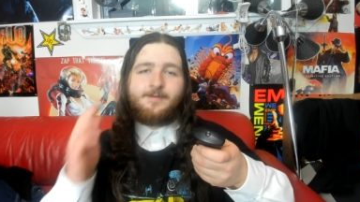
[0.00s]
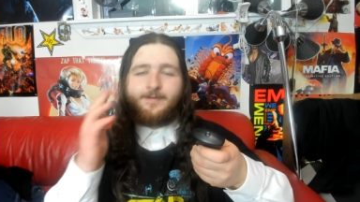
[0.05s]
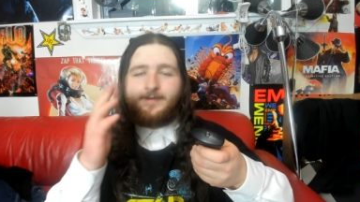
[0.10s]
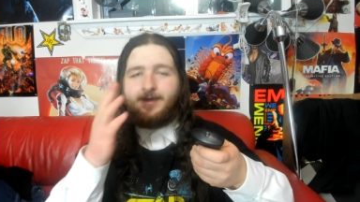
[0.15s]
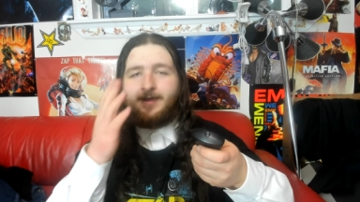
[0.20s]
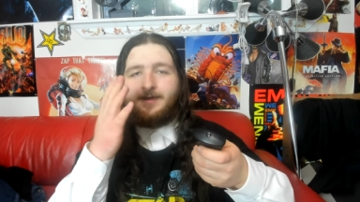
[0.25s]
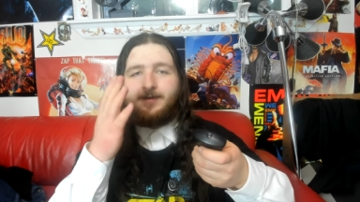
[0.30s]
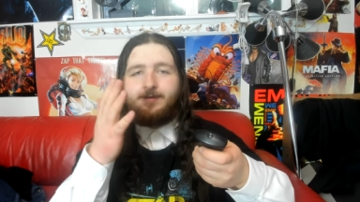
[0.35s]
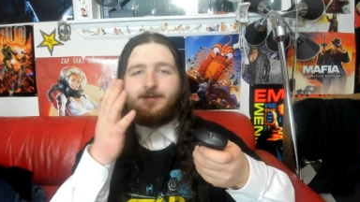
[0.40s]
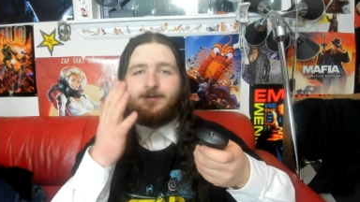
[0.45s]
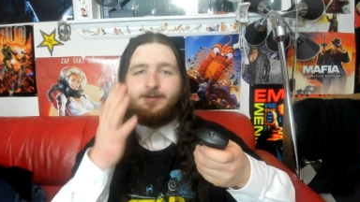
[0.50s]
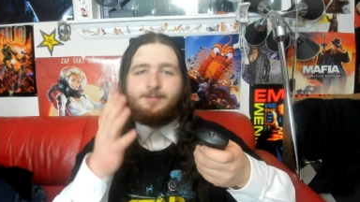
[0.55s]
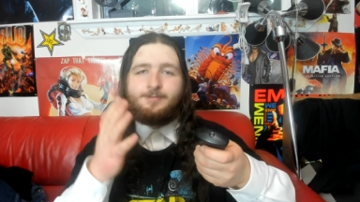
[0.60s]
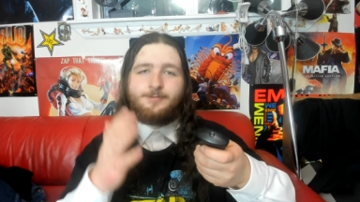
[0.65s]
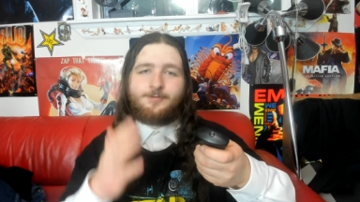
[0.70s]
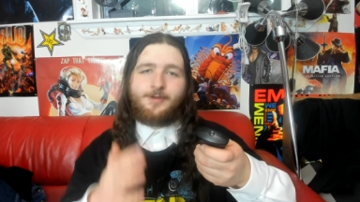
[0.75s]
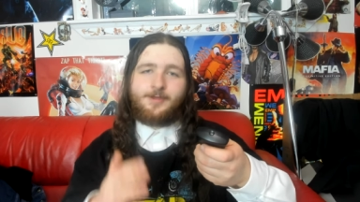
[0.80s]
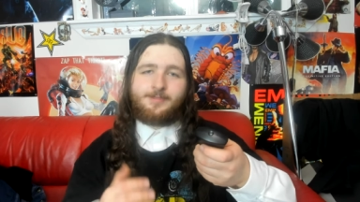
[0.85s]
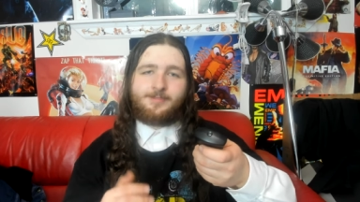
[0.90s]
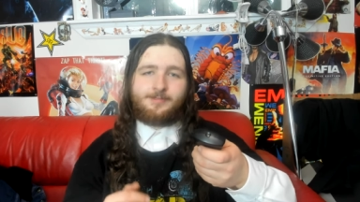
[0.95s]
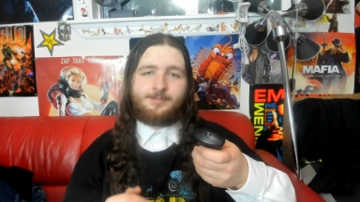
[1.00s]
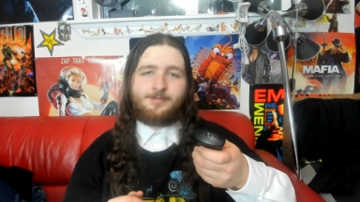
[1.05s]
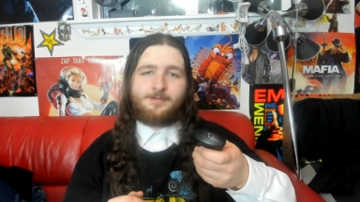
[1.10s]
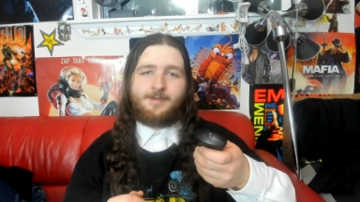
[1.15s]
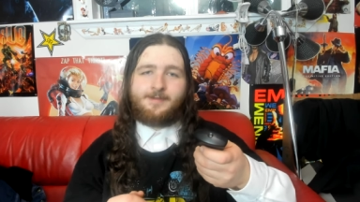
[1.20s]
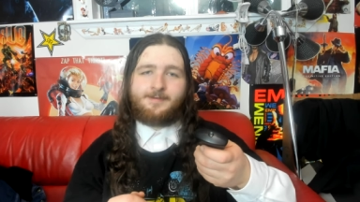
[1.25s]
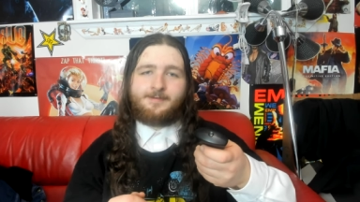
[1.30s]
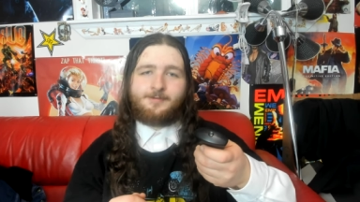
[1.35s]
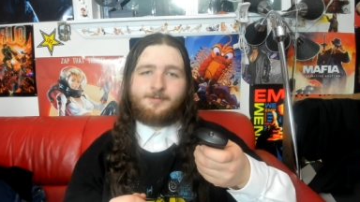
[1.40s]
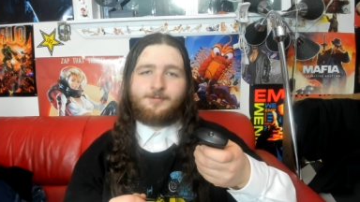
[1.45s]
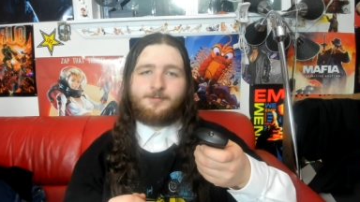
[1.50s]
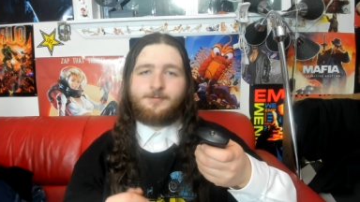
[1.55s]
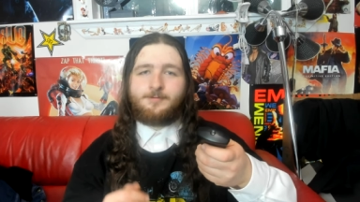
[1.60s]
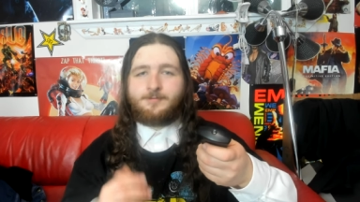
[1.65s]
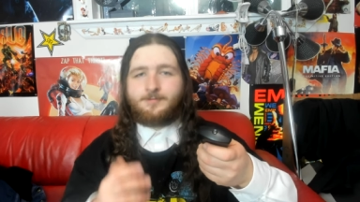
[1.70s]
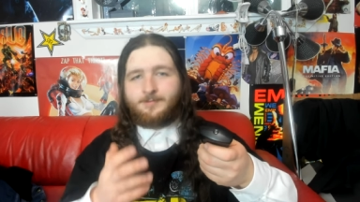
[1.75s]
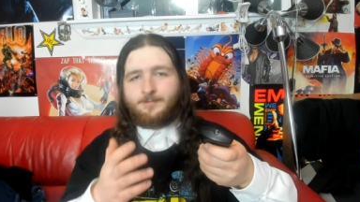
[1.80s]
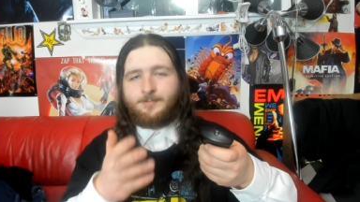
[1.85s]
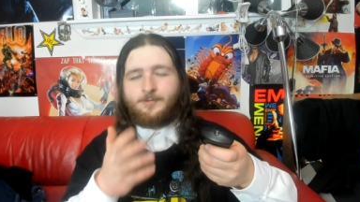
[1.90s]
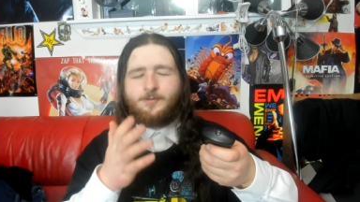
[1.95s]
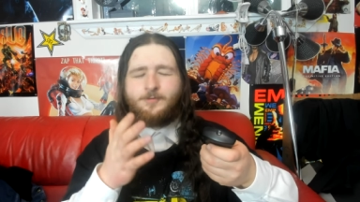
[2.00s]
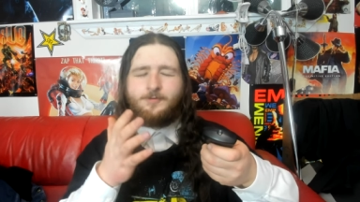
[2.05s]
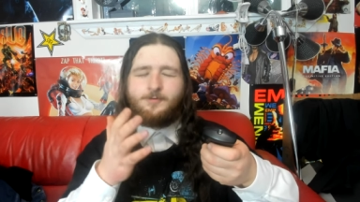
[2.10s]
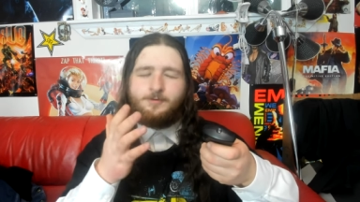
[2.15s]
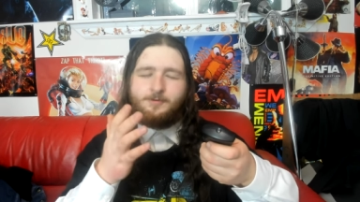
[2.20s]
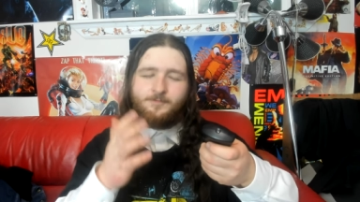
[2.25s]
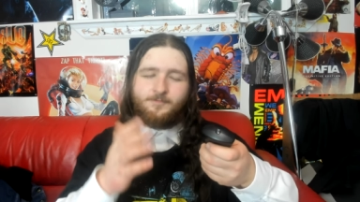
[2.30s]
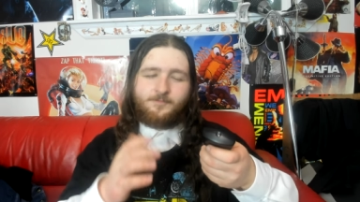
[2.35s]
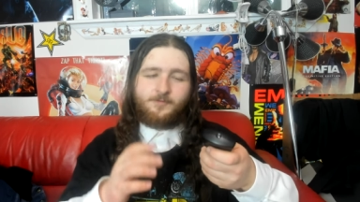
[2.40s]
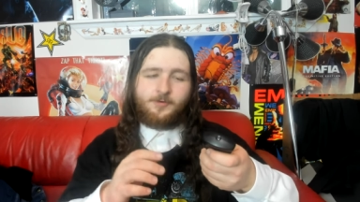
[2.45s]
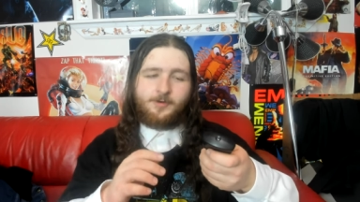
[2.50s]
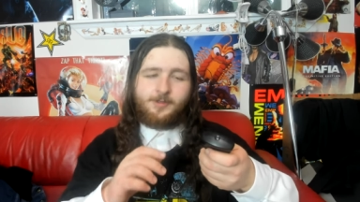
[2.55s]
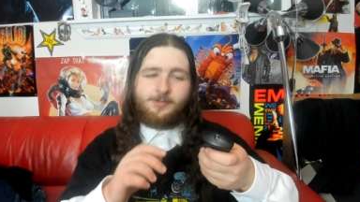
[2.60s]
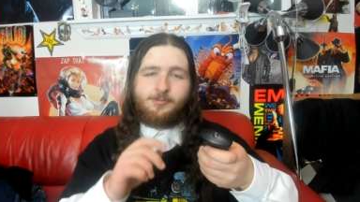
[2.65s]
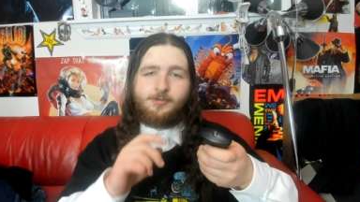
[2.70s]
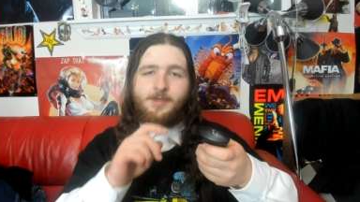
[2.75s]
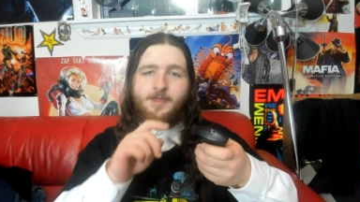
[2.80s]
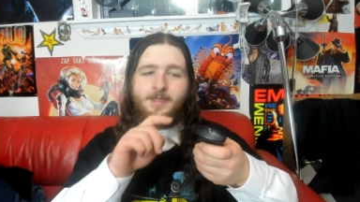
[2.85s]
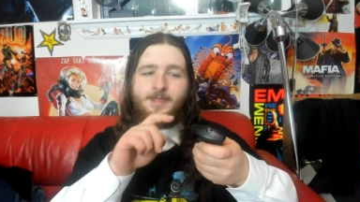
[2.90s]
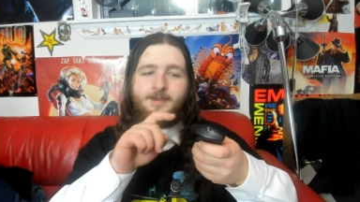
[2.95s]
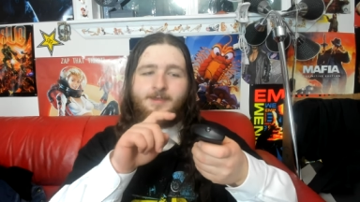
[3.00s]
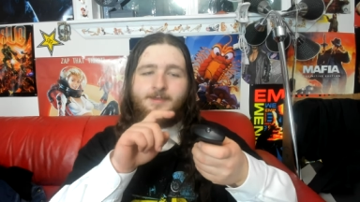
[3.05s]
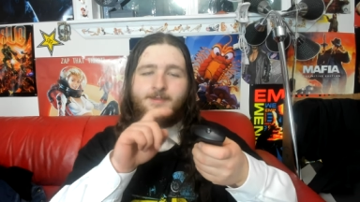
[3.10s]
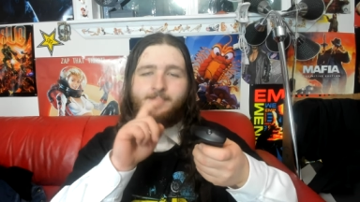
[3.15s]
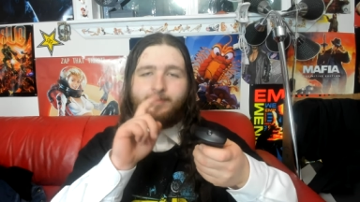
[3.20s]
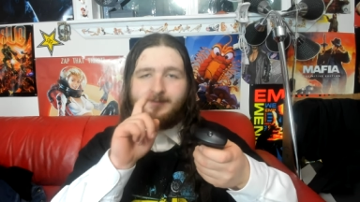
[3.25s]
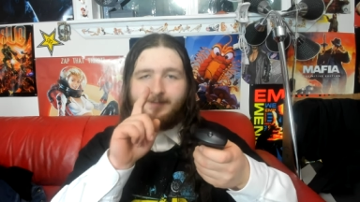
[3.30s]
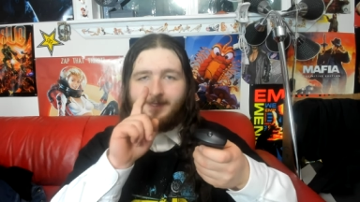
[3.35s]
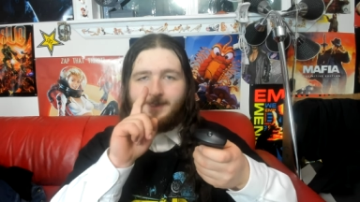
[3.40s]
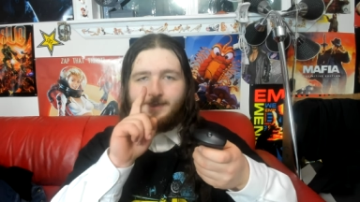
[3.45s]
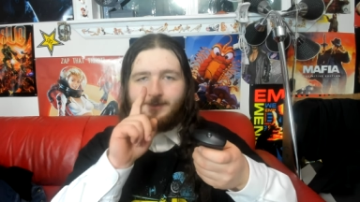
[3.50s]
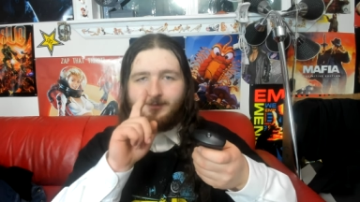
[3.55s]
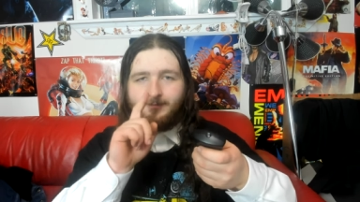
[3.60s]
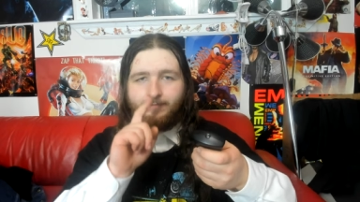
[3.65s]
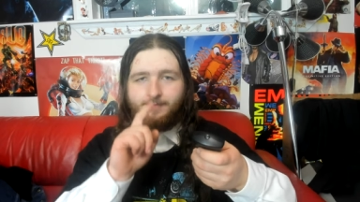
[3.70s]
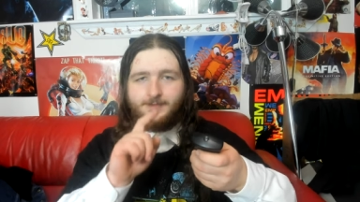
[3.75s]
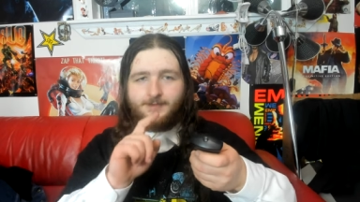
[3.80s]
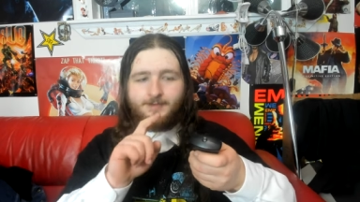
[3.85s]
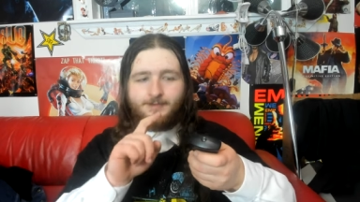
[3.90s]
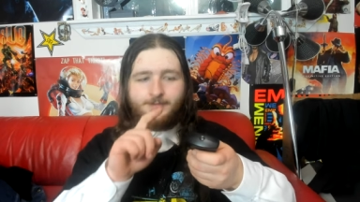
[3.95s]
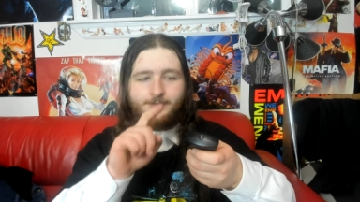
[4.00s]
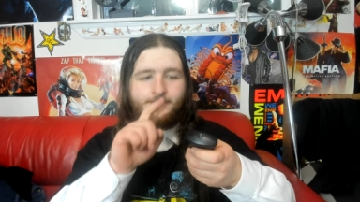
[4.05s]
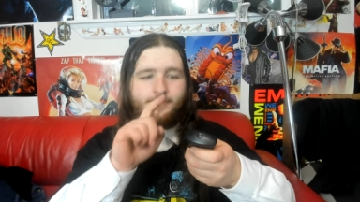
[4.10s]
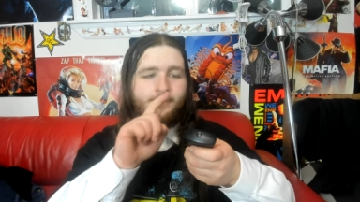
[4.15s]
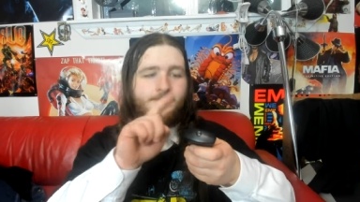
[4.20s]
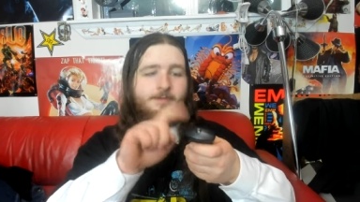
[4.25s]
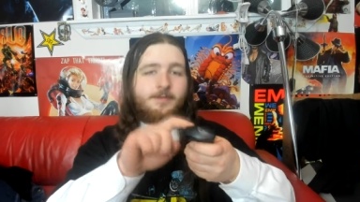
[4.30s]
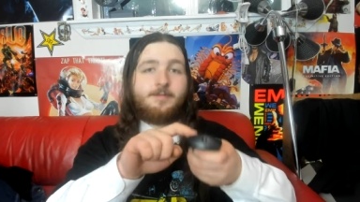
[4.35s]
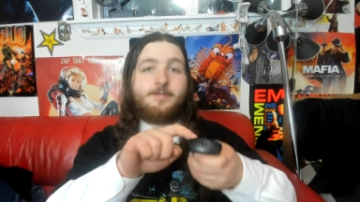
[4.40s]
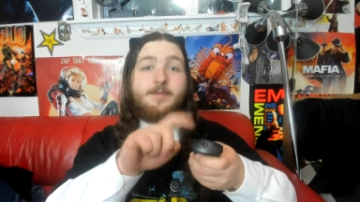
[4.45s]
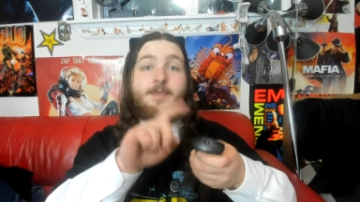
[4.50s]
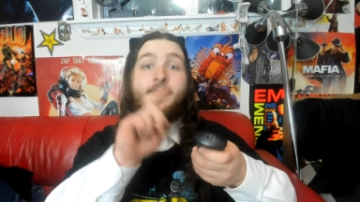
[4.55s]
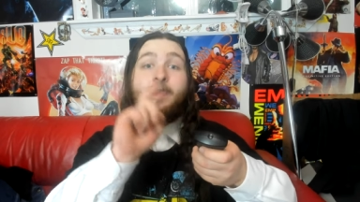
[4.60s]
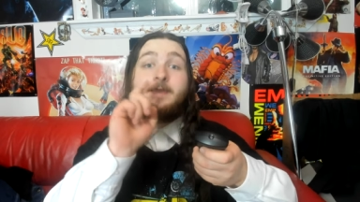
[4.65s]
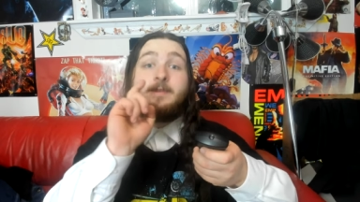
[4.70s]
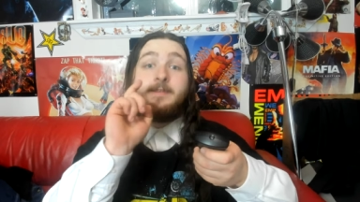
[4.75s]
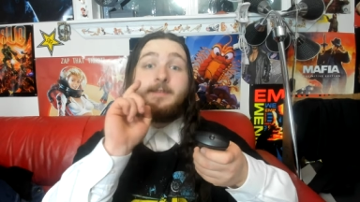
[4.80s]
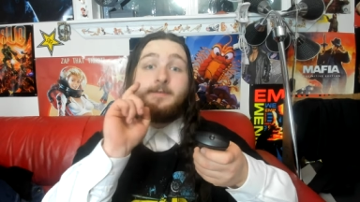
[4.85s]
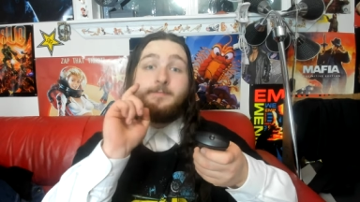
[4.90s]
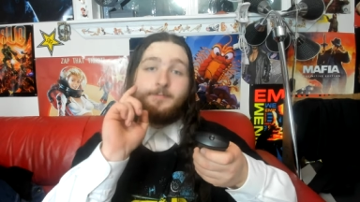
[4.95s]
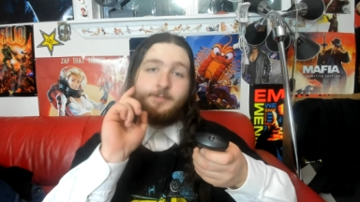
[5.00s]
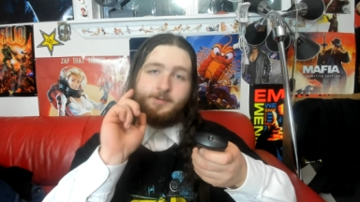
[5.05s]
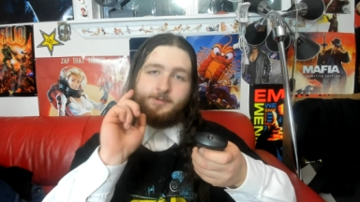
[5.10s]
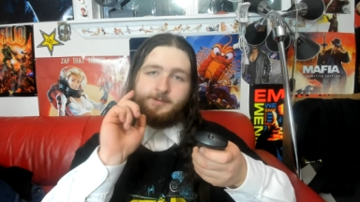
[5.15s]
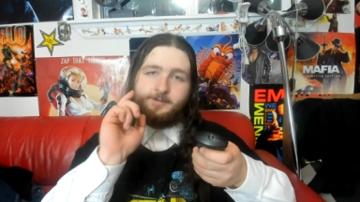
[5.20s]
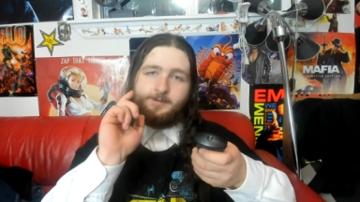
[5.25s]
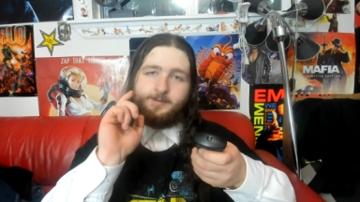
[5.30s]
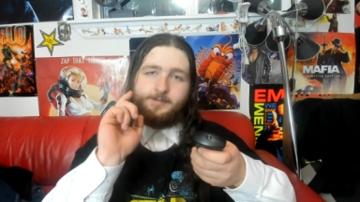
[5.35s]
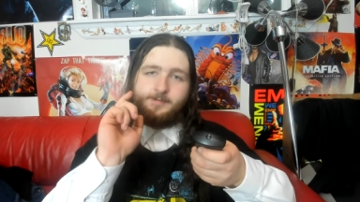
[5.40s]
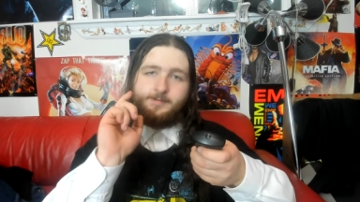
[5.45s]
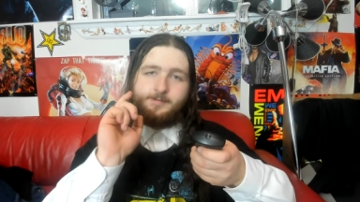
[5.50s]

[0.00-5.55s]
Uh, this question's kind of cool. Some cool old footage, and the answer is the Hindenburg.